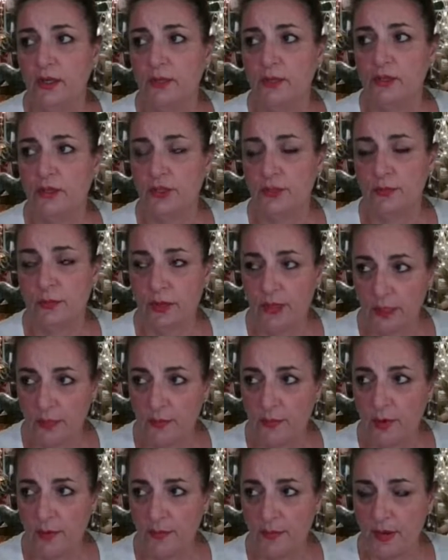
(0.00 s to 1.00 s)
She might
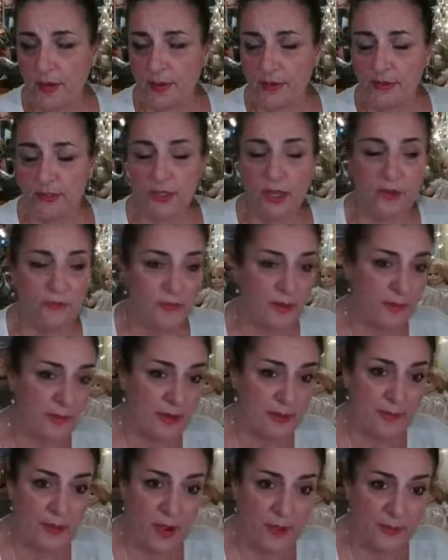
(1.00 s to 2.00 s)
come on by herself. I
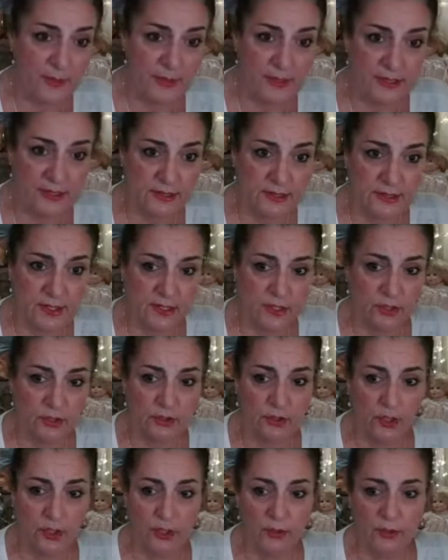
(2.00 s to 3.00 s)
might pop in and say
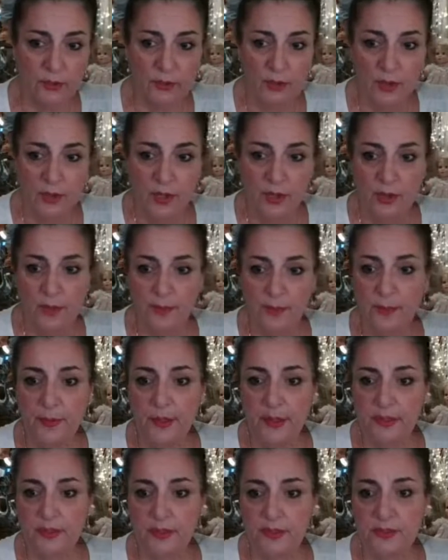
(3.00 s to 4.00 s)
hello,
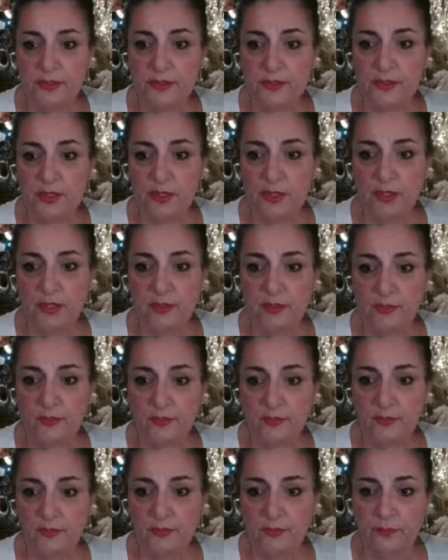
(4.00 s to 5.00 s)
but
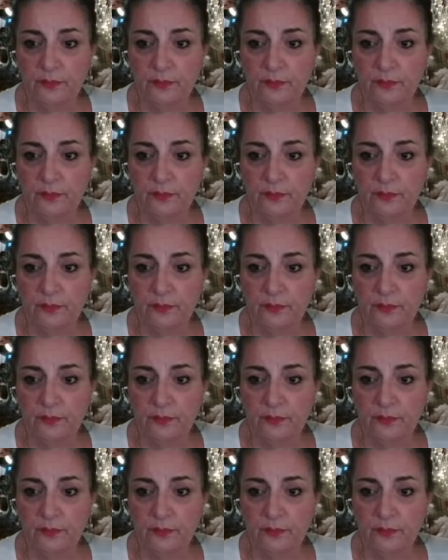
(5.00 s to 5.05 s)
um,